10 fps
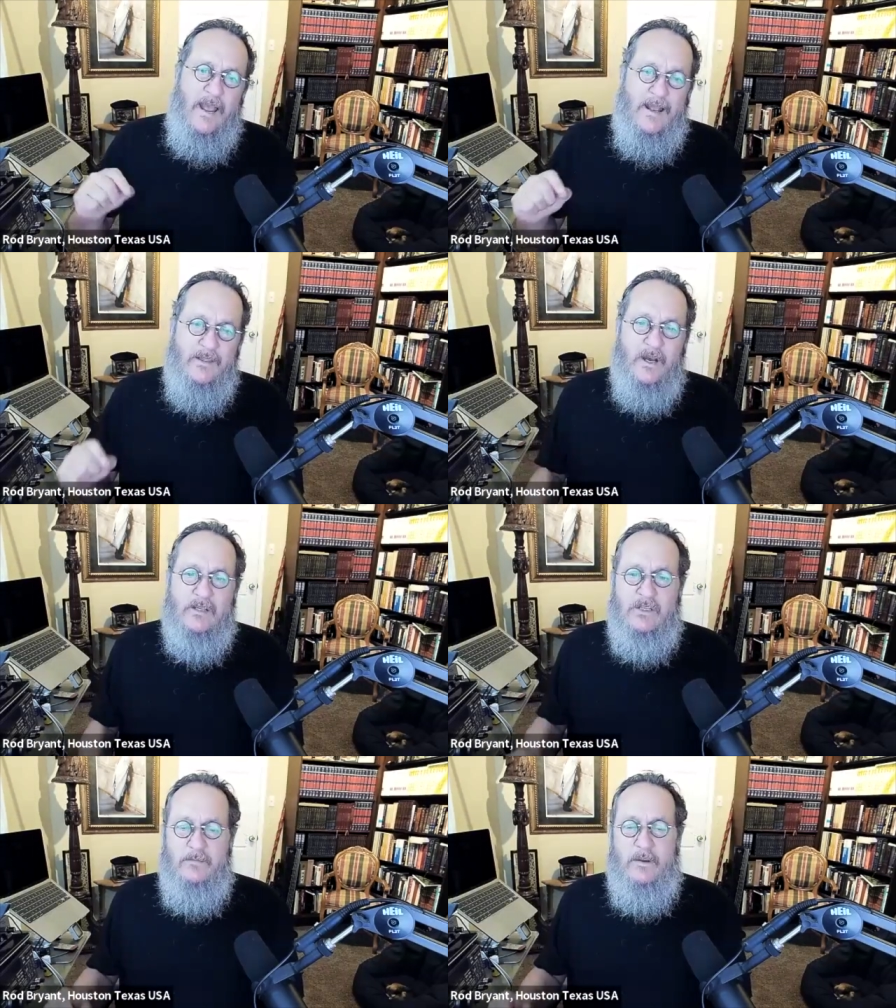and
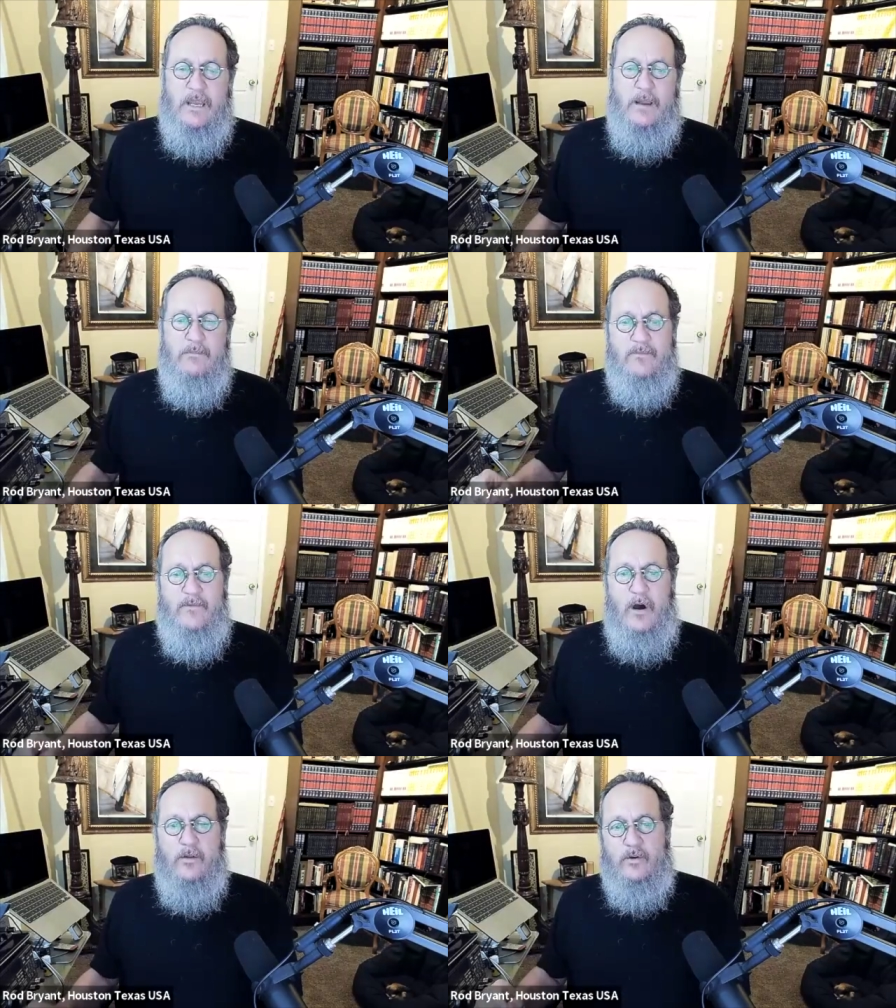thus he became the
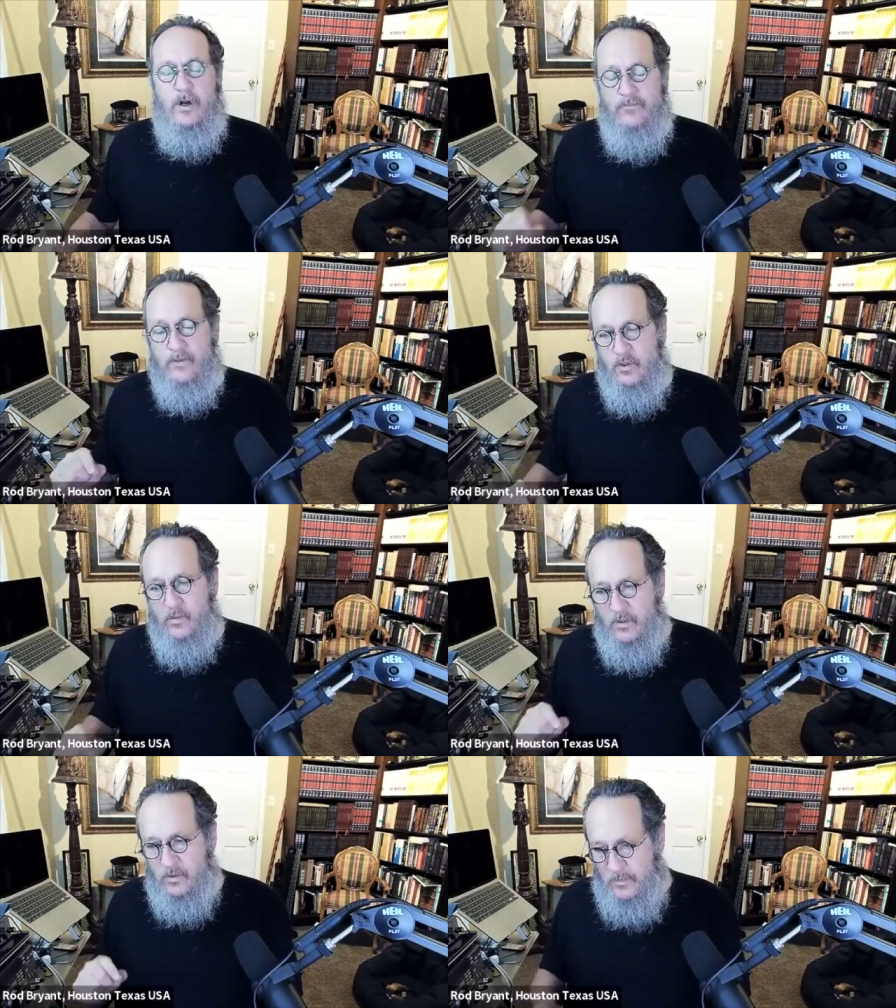father of the
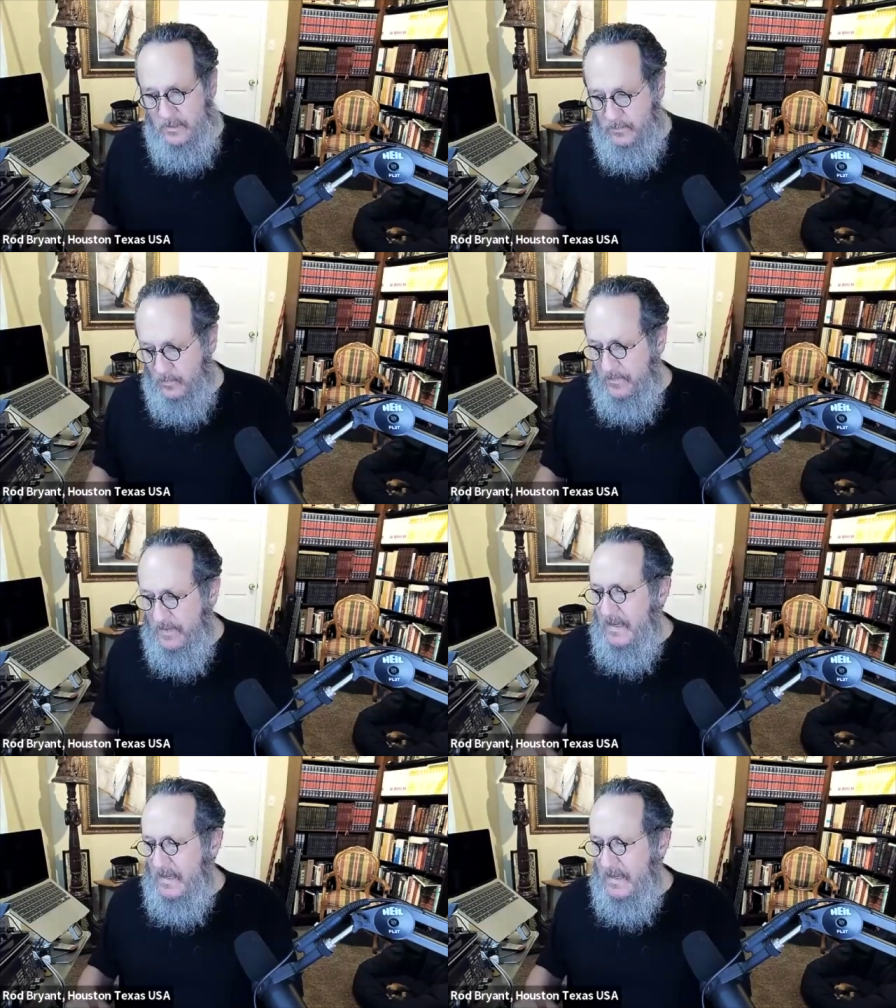Jewish people.